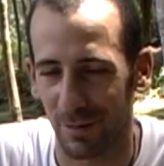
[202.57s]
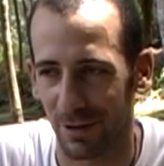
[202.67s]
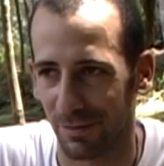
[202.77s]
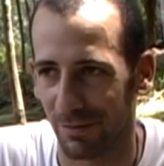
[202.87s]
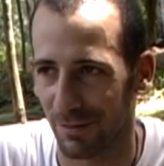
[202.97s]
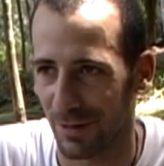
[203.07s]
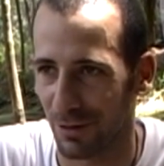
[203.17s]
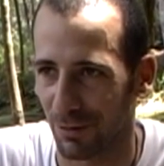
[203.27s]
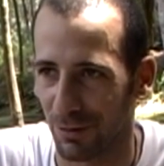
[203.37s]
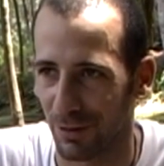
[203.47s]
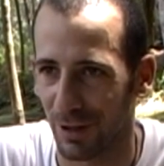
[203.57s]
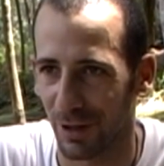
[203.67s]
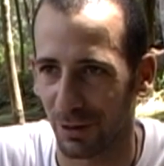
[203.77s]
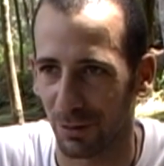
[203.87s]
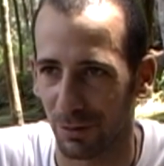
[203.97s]
and they don't really
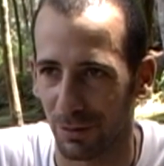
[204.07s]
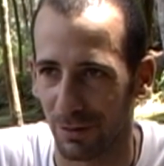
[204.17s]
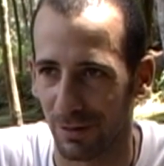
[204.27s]
like to